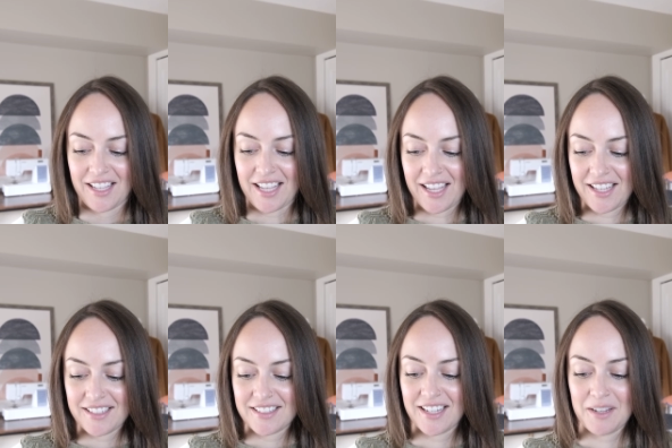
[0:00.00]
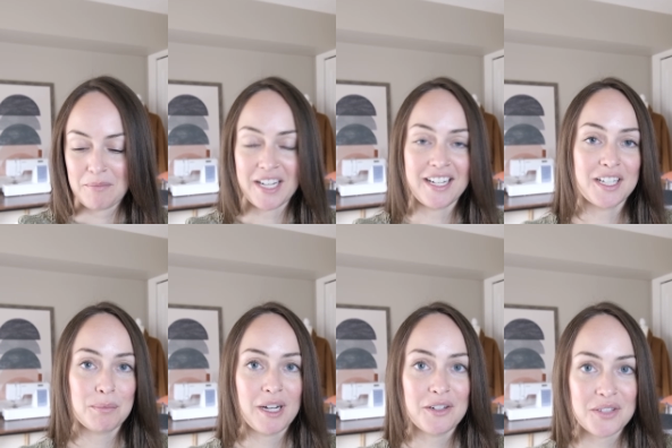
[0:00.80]
And my next
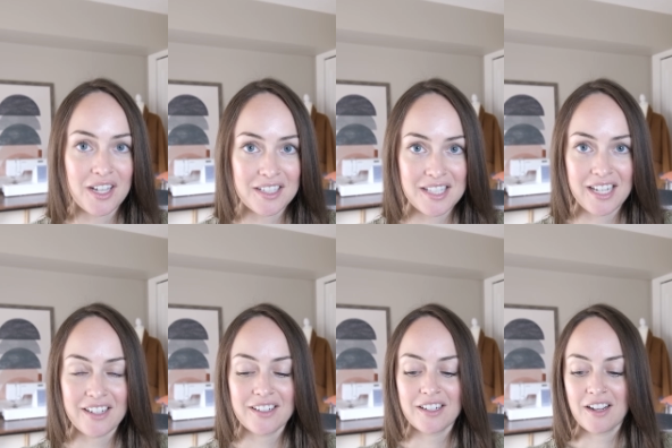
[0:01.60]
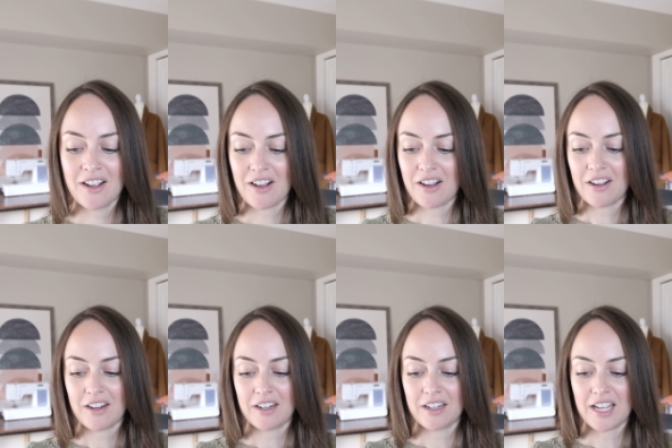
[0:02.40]
pair of socks here
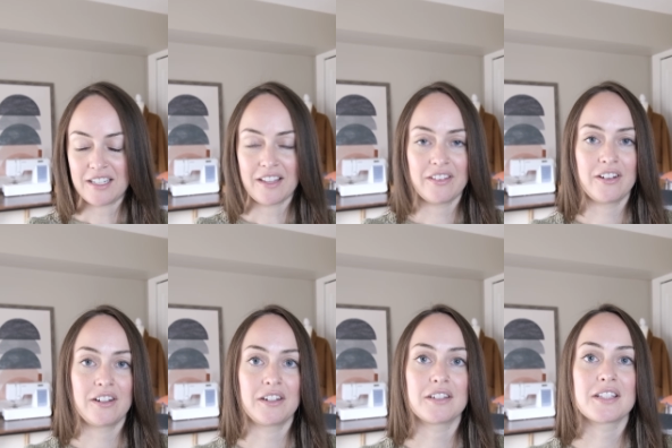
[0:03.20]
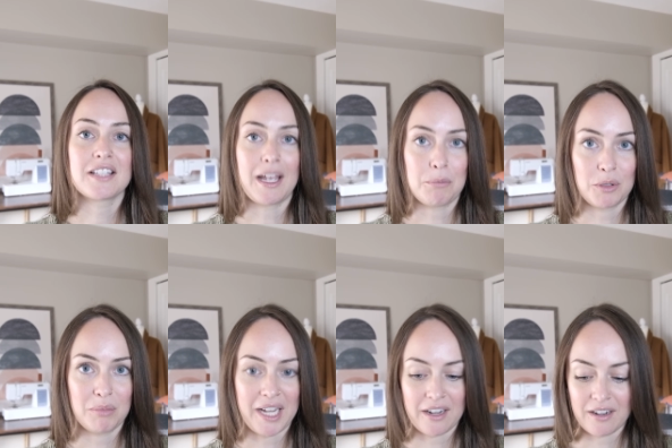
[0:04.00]
are another sample
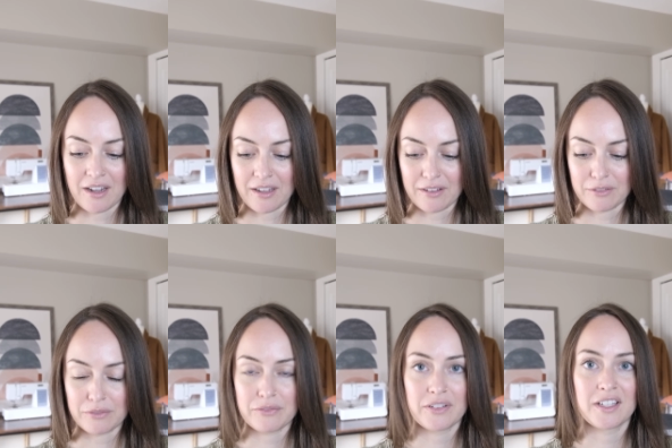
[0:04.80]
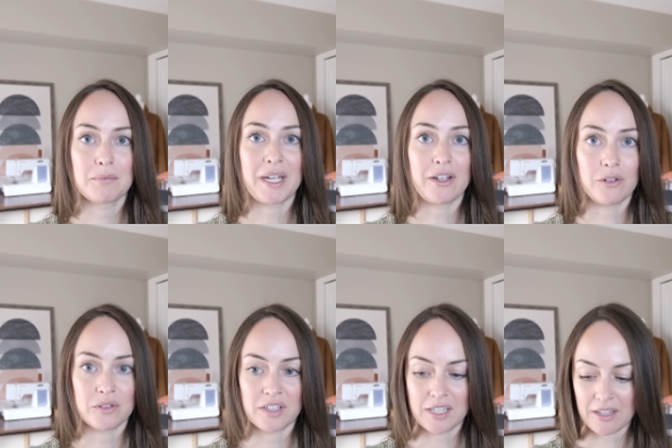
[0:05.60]
pair of my
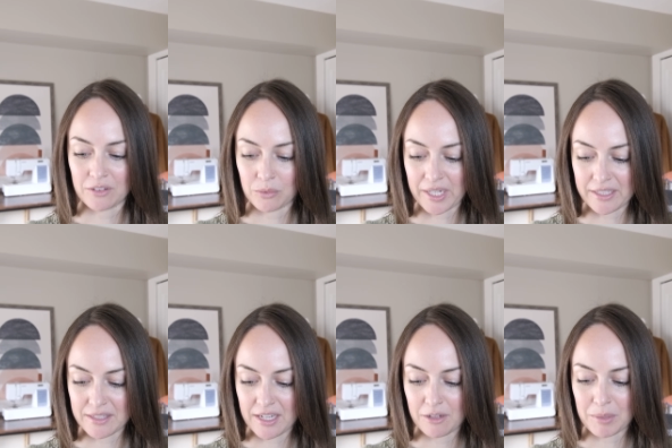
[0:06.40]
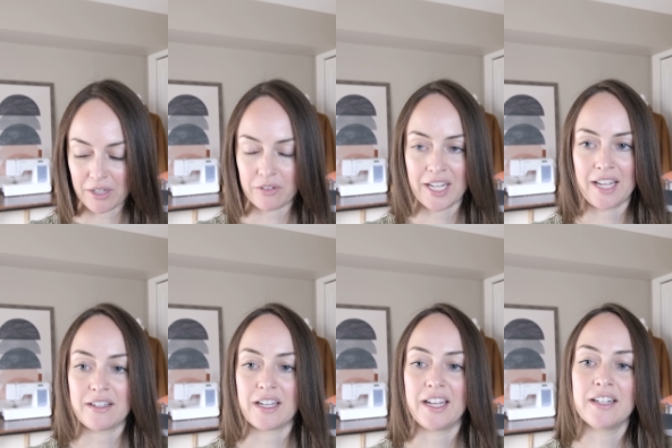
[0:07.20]
own colorways here, my own
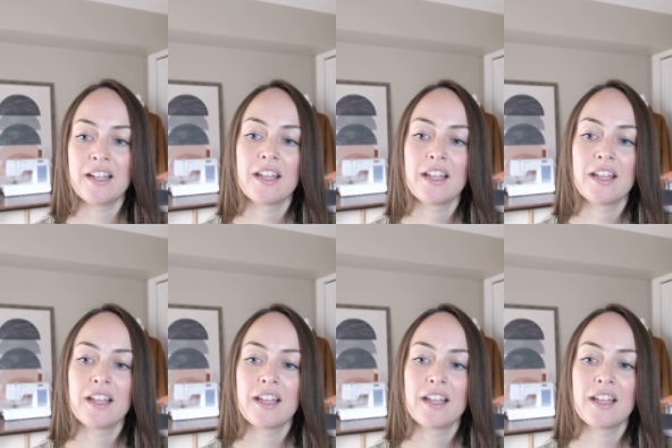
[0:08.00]
hand-dyed.